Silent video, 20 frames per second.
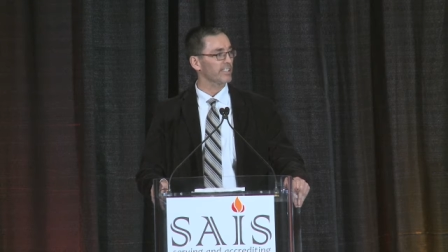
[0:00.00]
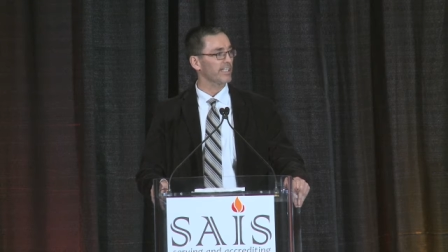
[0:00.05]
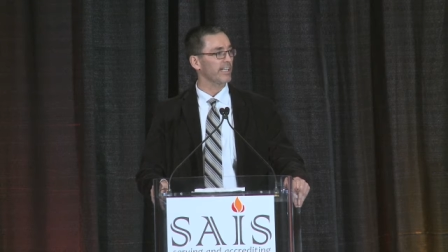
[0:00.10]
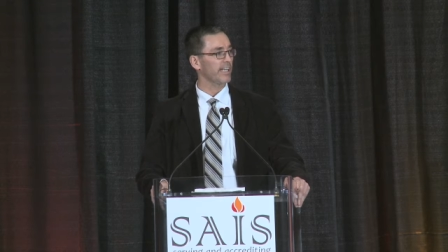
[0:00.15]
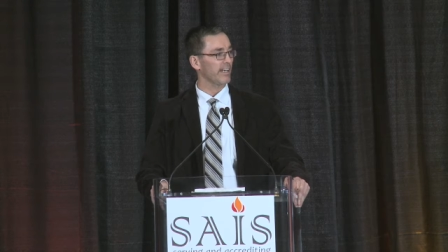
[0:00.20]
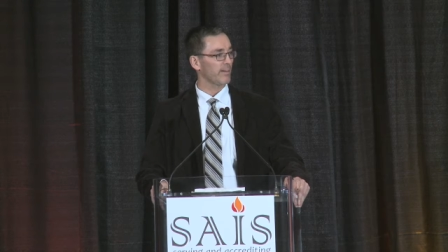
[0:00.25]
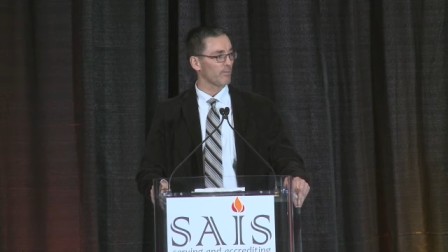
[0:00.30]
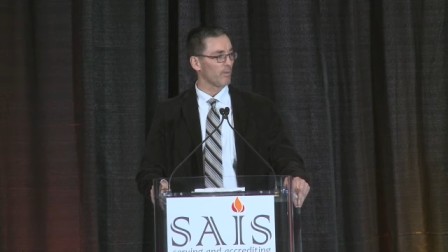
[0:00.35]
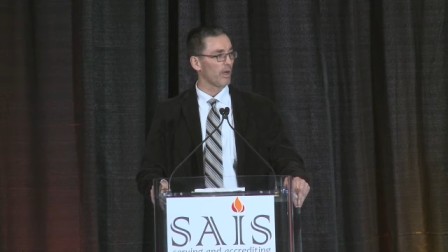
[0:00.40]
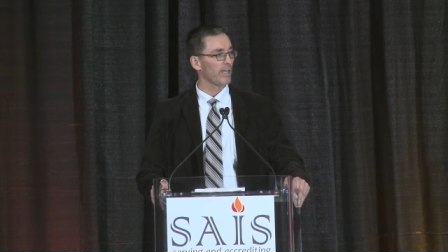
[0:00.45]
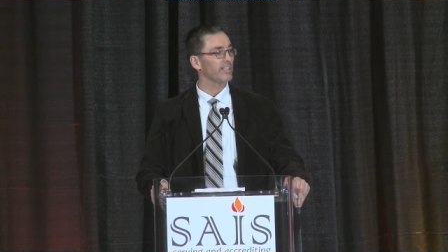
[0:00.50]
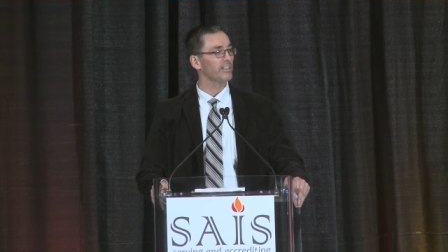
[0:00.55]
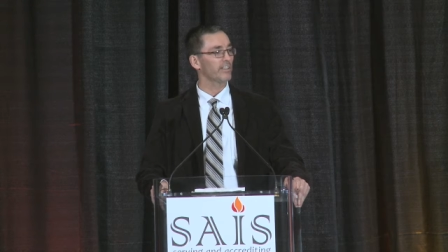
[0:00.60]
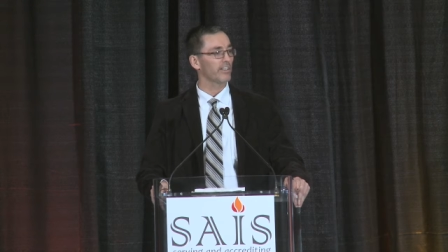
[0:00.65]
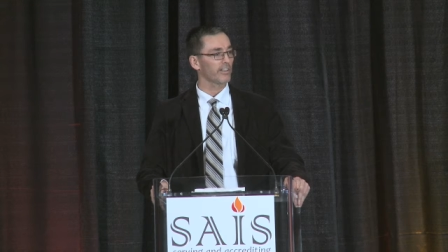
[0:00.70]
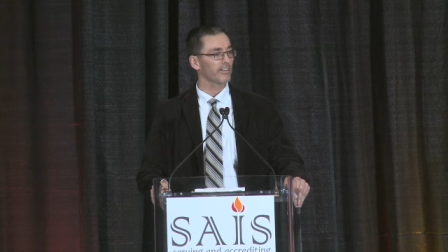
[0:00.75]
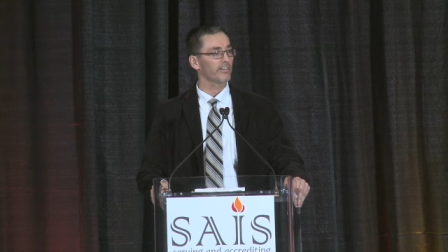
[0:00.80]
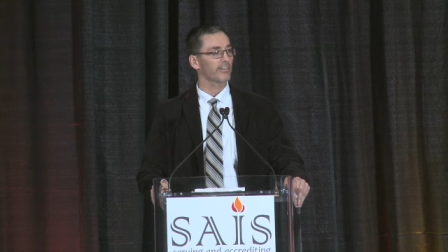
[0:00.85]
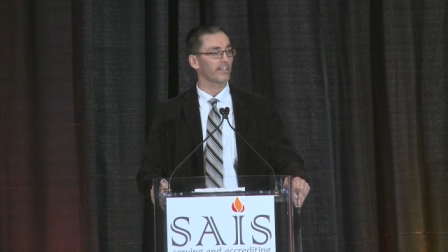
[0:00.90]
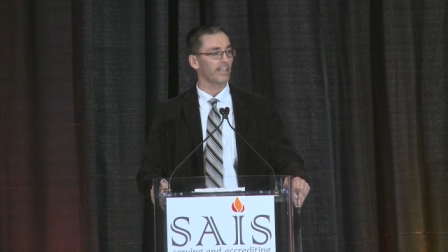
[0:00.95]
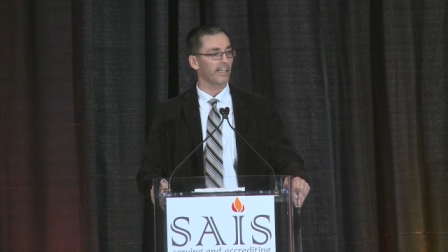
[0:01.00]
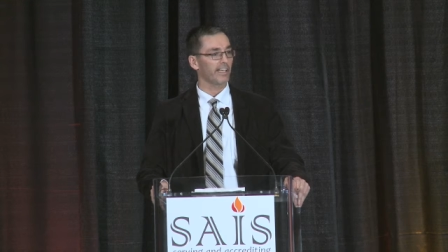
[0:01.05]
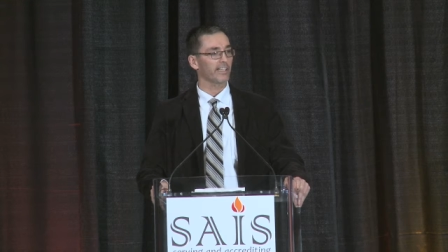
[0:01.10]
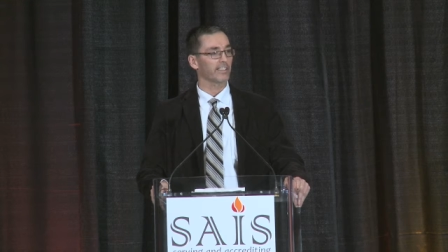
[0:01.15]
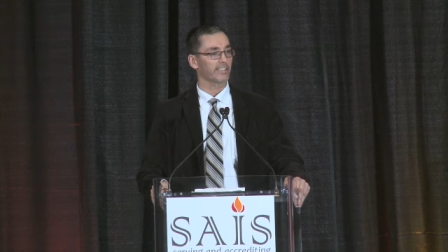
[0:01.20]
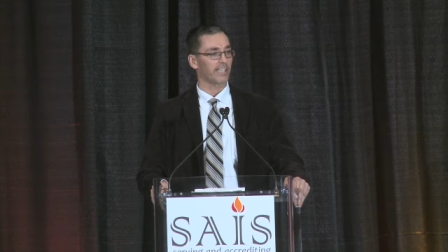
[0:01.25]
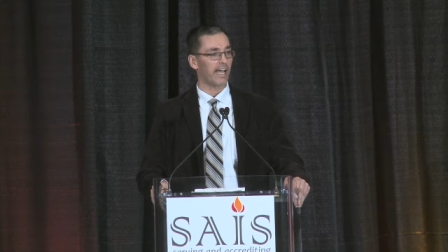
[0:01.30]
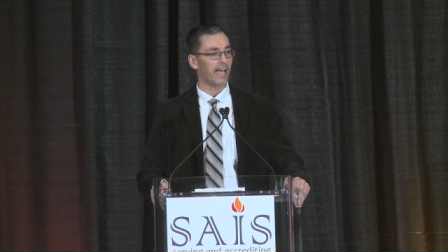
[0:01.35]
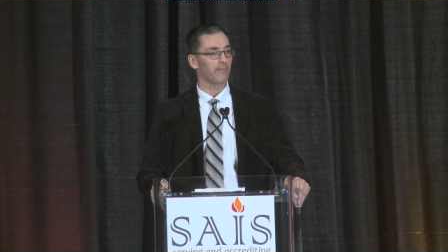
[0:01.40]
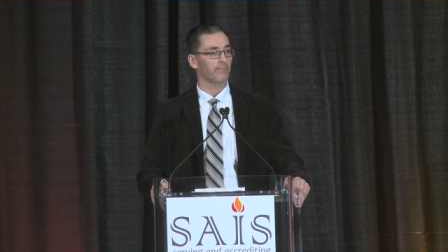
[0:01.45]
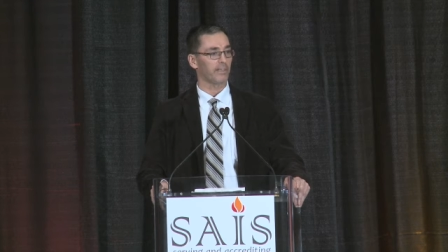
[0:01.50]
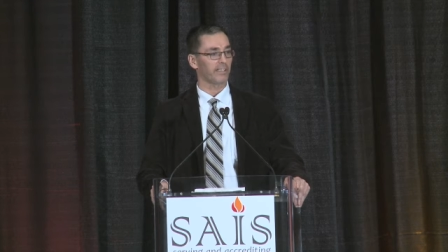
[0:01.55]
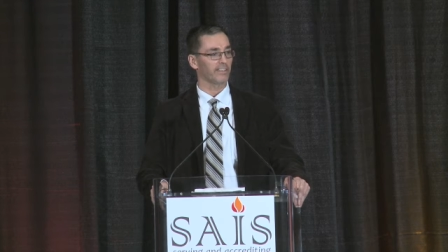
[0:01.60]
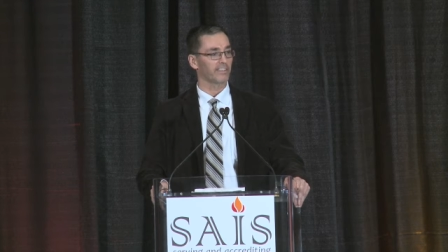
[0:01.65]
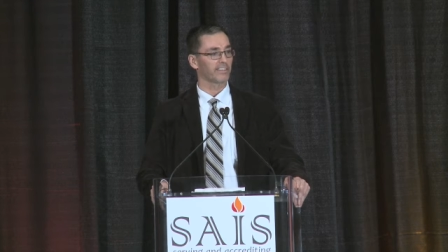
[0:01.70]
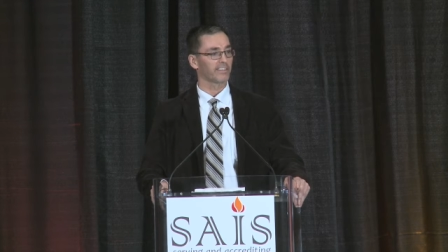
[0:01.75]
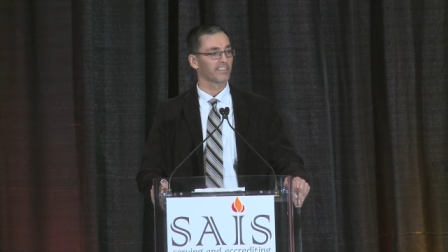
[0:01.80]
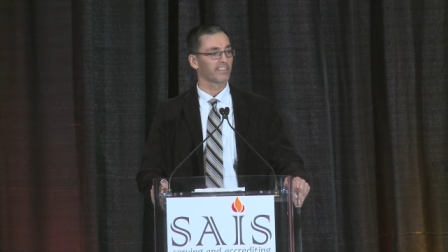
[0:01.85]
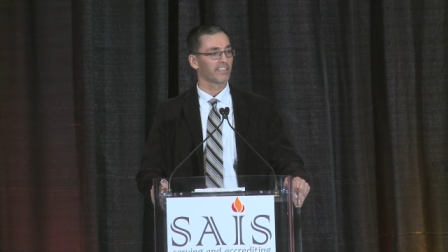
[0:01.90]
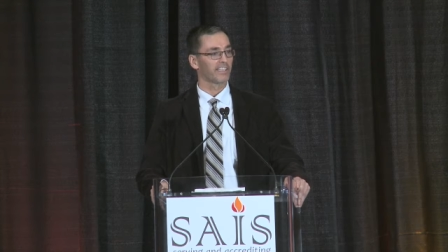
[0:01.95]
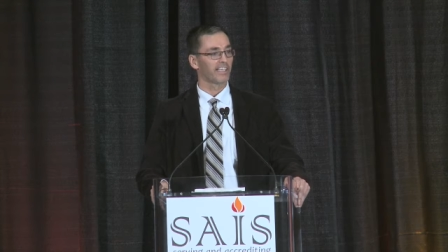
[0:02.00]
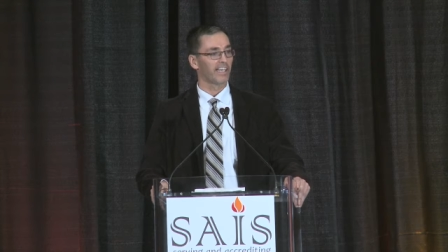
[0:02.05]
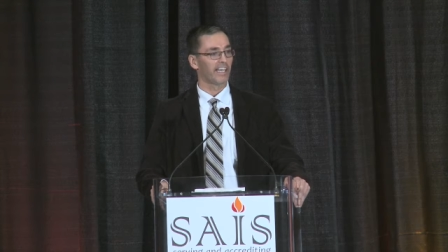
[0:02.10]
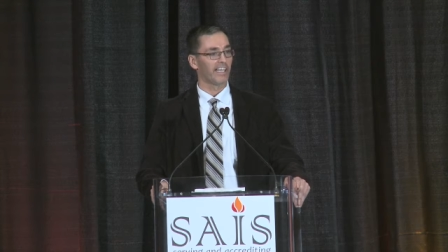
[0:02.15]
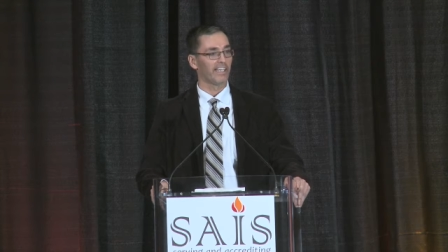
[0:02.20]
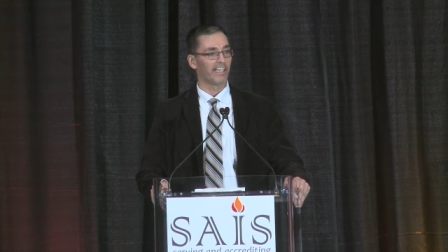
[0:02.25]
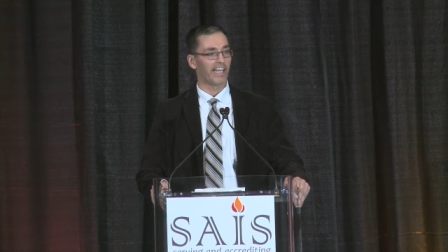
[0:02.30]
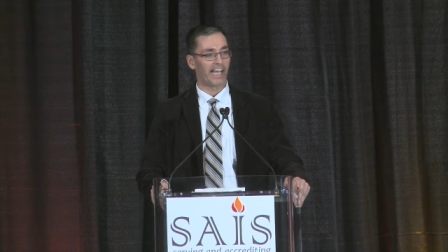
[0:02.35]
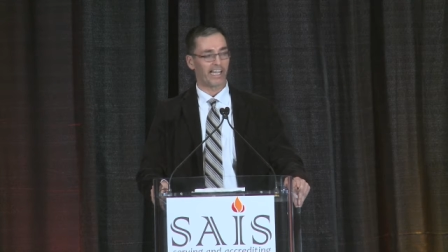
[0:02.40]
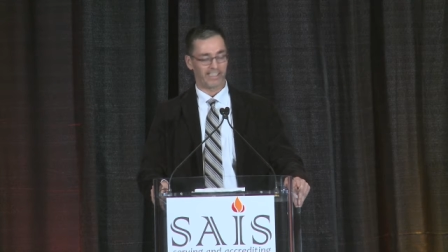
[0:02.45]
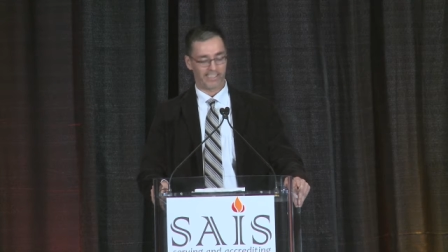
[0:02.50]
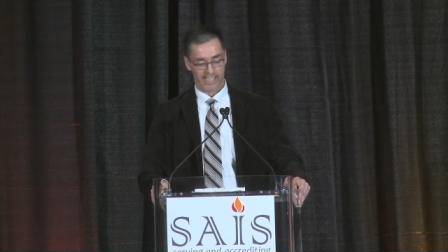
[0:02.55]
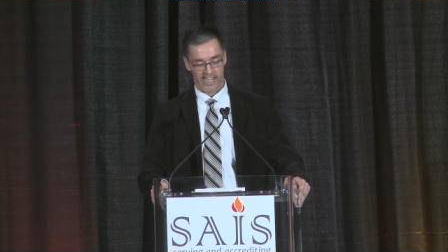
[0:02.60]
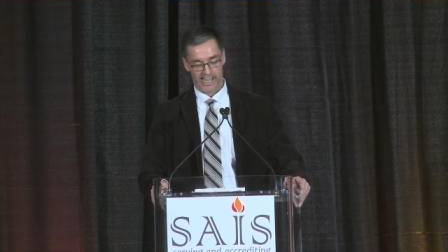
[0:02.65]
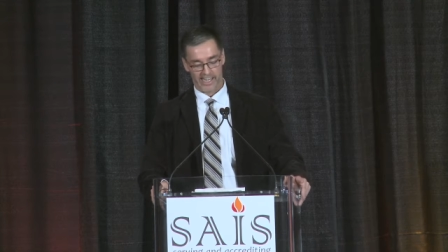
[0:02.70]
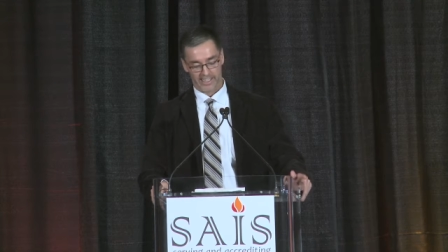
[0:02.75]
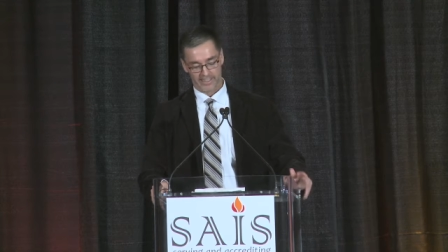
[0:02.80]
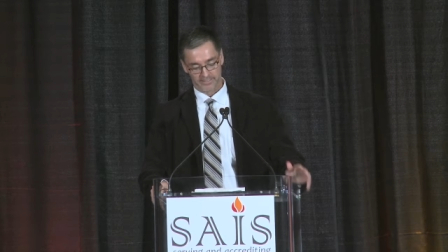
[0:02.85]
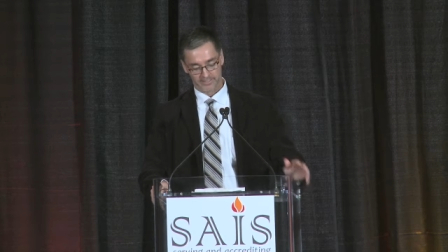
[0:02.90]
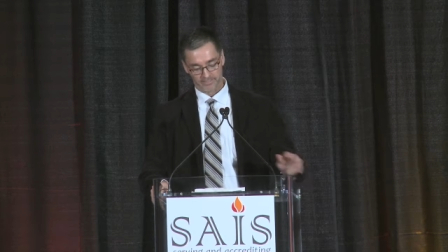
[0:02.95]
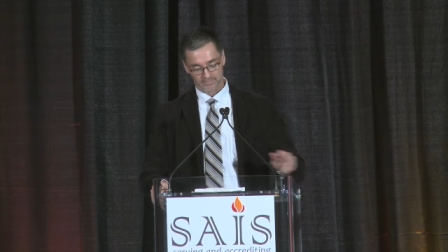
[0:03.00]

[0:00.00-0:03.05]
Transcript: in and one good thing has happened in that day.